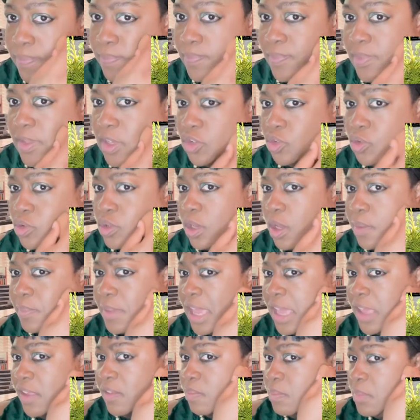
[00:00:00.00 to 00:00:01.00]
Did you come
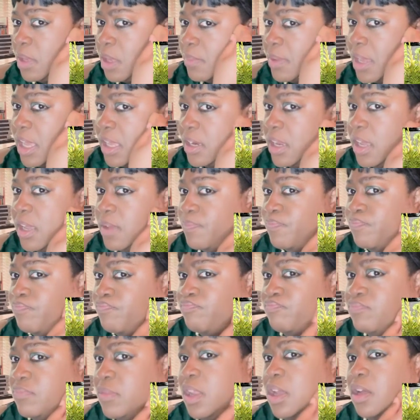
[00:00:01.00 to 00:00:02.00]
ask me about that?
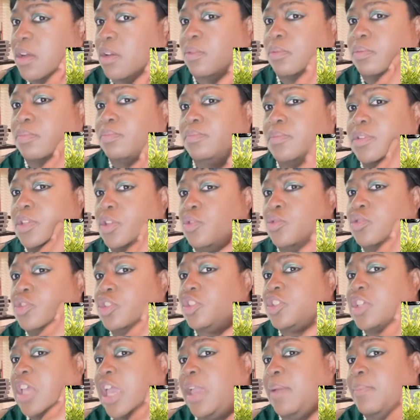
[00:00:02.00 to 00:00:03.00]
No. You
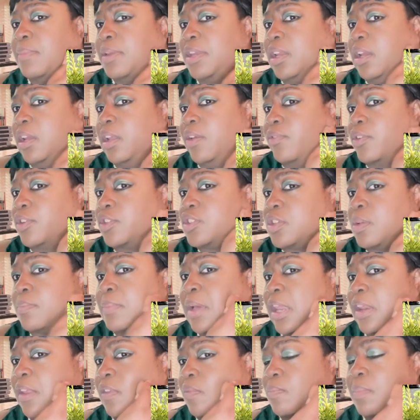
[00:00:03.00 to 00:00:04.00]
just came and delivered
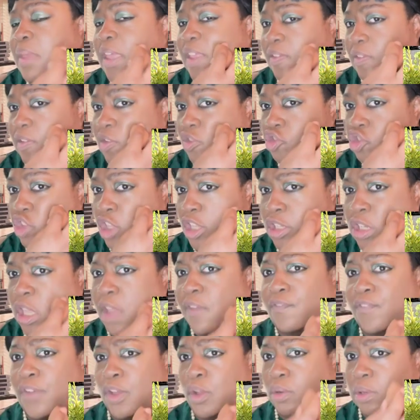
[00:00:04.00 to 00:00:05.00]
somebody's message that they
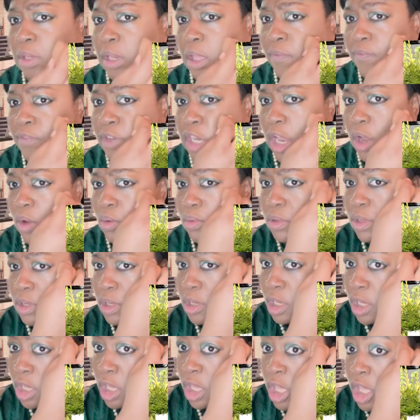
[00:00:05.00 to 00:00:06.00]
felt left out.
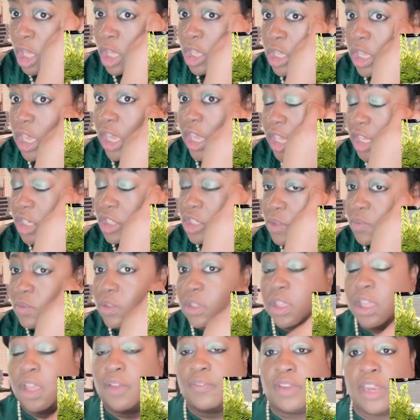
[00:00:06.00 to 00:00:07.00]
Yeah, she was
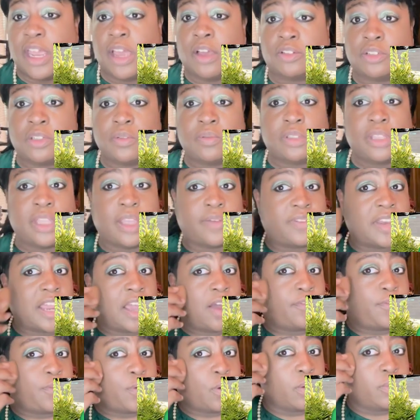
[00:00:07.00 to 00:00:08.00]
left out. She was left
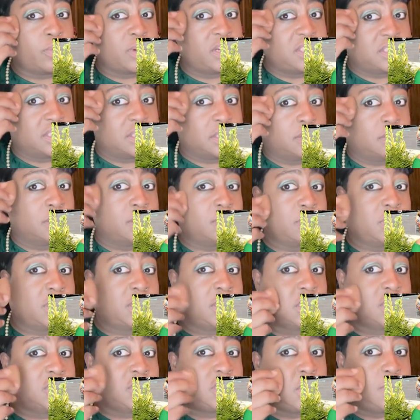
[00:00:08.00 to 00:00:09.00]
out for a reason,
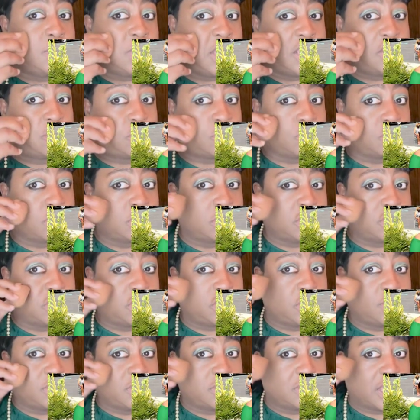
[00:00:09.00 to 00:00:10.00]
because she made sure that
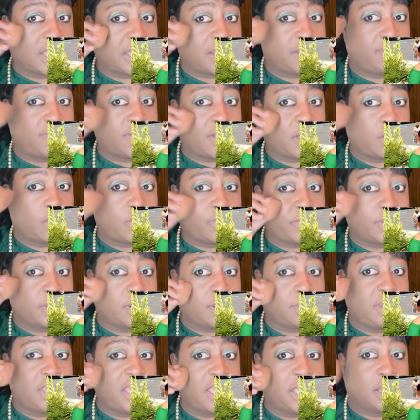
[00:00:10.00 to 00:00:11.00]
she was not involved from the
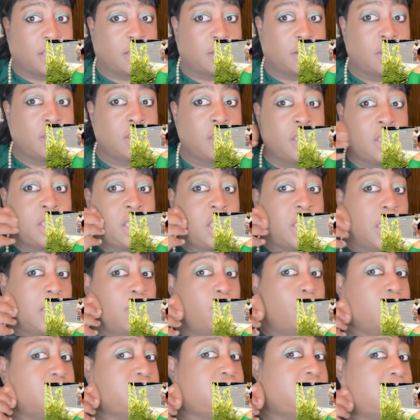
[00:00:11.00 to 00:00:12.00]
beginning. And
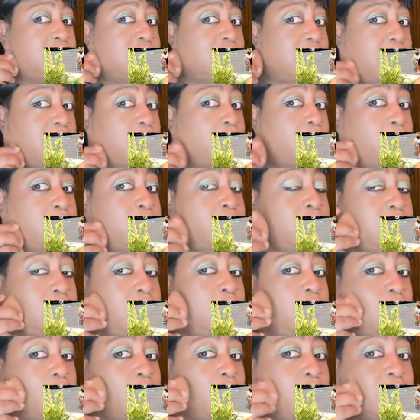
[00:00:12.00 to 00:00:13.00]
what she's not going to
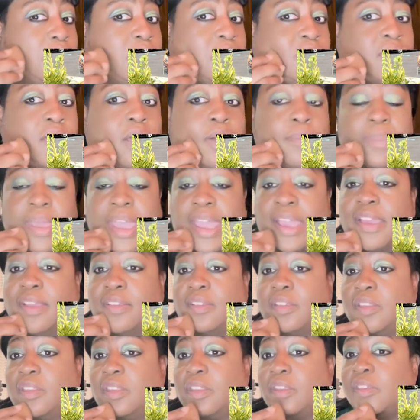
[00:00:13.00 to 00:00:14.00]
do is come back
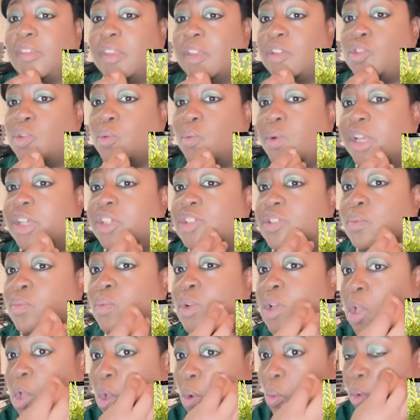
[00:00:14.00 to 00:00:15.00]
into this situation
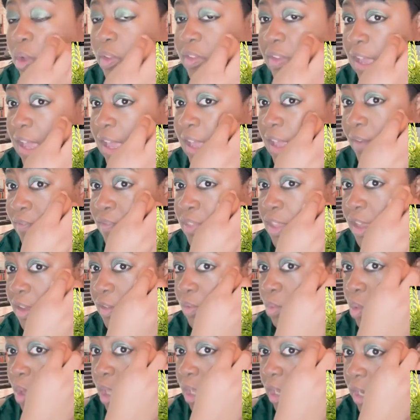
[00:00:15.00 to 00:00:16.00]
once I have
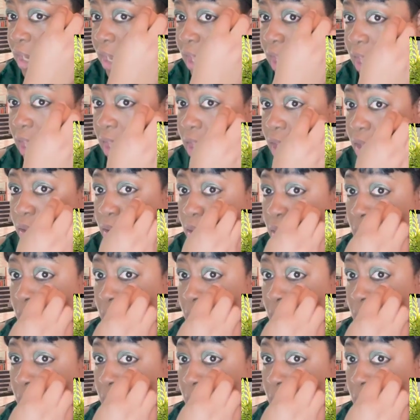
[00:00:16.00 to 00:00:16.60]
things well in hand,